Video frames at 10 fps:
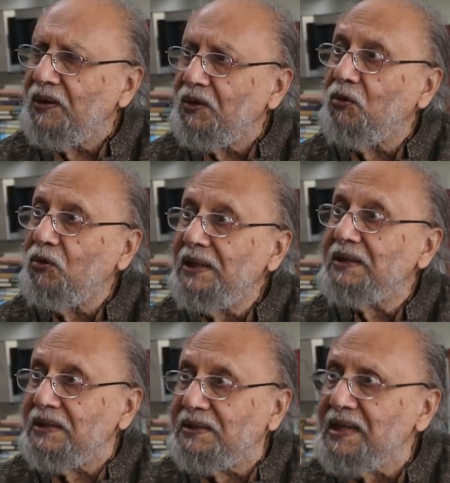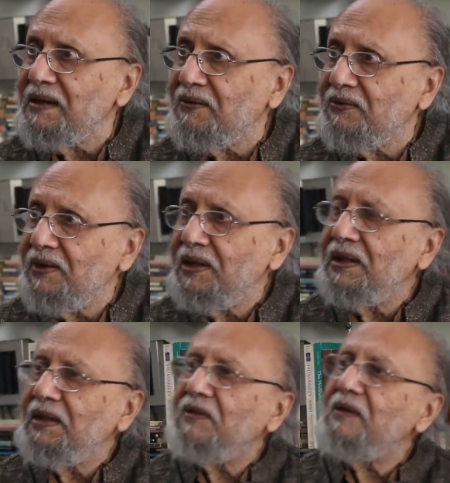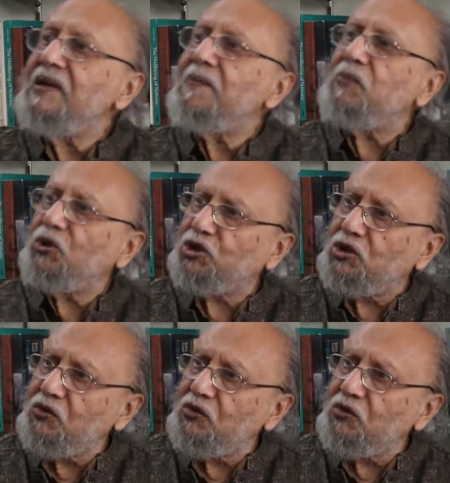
to do this itself will be a push